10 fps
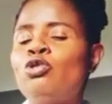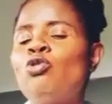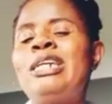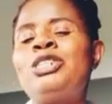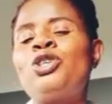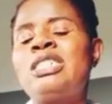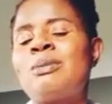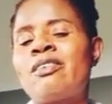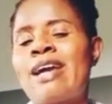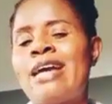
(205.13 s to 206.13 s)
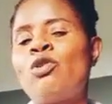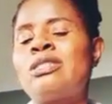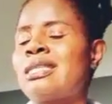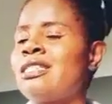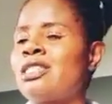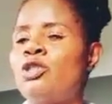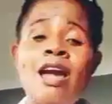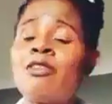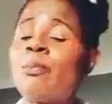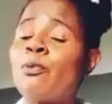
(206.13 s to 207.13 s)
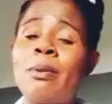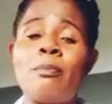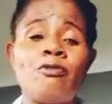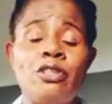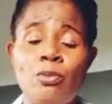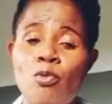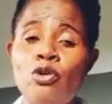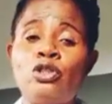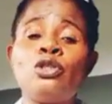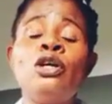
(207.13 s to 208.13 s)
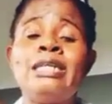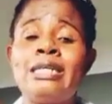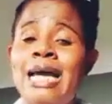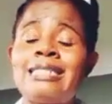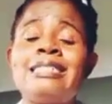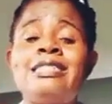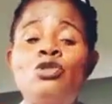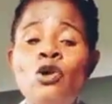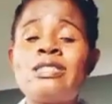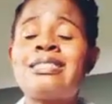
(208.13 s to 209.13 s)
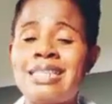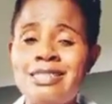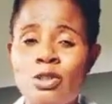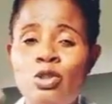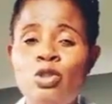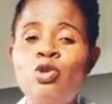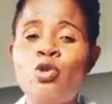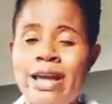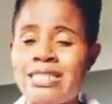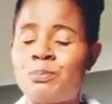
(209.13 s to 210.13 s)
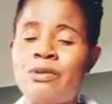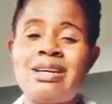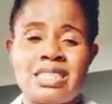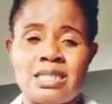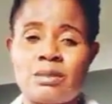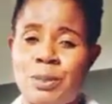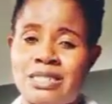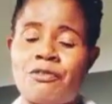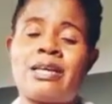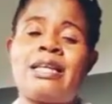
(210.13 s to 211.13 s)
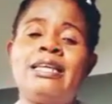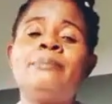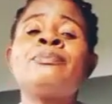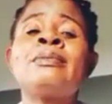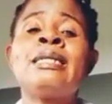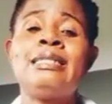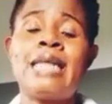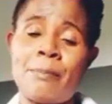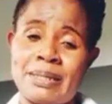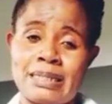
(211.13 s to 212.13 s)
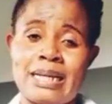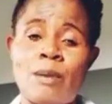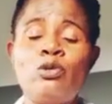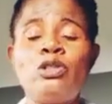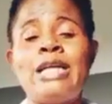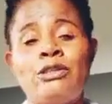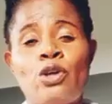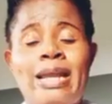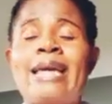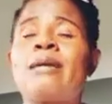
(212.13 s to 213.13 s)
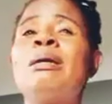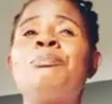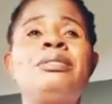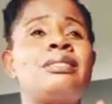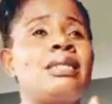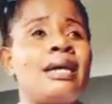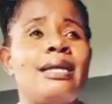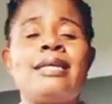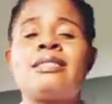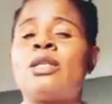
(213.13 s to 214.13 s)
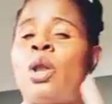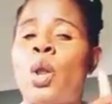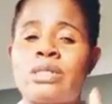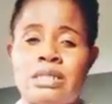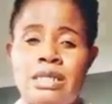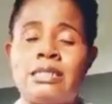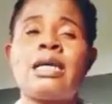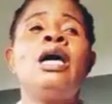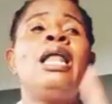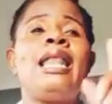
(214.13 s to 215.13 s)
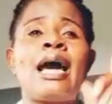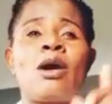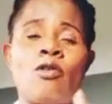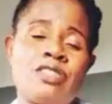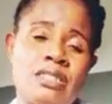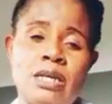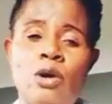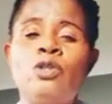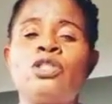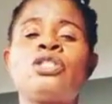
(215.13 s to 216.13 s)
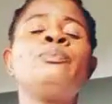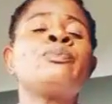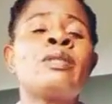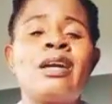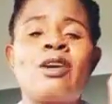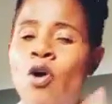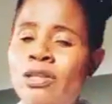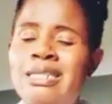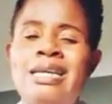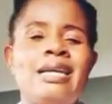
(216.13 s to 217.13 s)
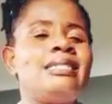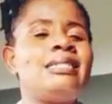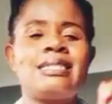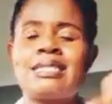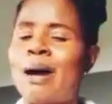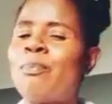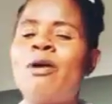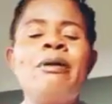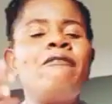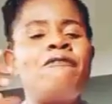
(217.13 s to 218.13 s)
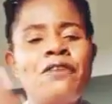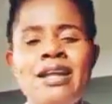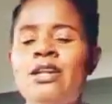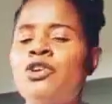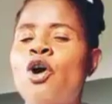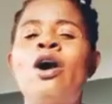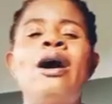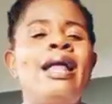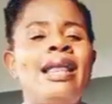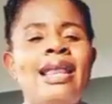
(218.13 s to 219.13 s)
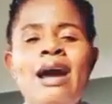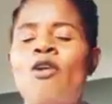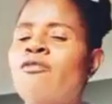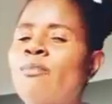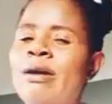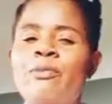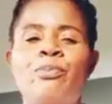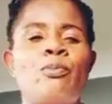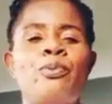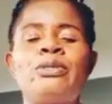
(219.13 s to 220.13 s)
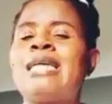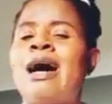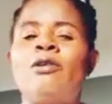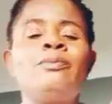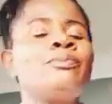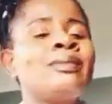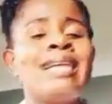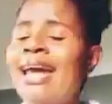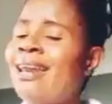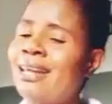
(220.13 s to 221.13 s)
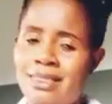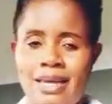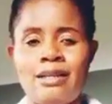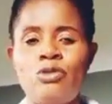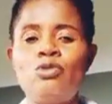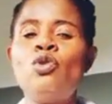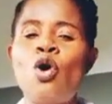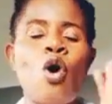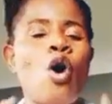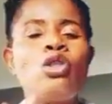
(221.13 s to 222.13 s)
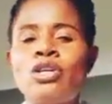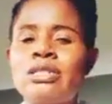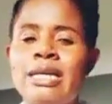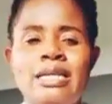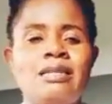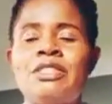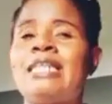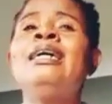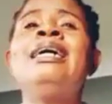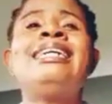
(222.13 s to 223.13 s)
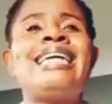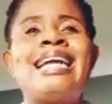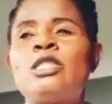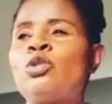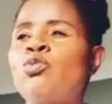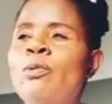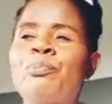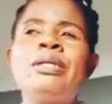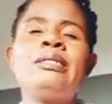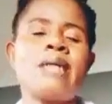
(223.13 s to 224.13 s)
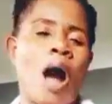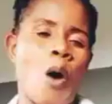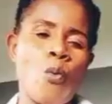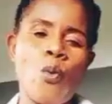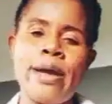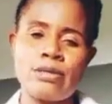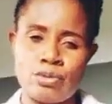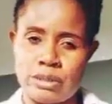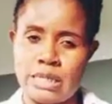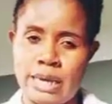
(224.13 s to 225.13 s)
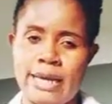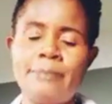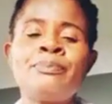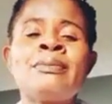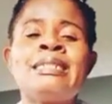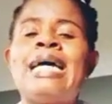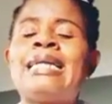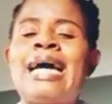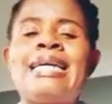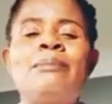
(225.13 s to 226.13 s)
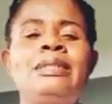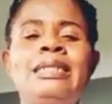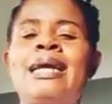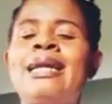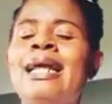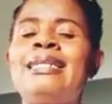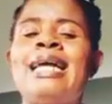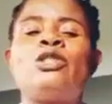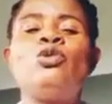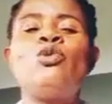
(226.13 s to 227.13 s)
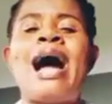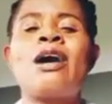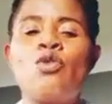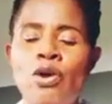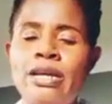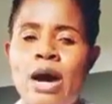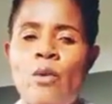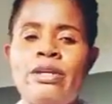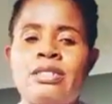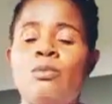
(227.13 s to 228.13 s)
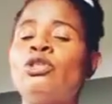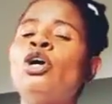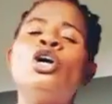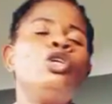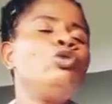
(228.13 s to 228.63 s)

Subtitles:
You mention specifically those things, every problem of the month, that is those things you experience specifically that particular month that you don't like, maybe sickness, losses, lack of sales, court case, disappointment, failure, lack of marriage proposal, anything, you know, all those negativity, that I'm sweeping it away today, that I am declaring that you are going out with this month.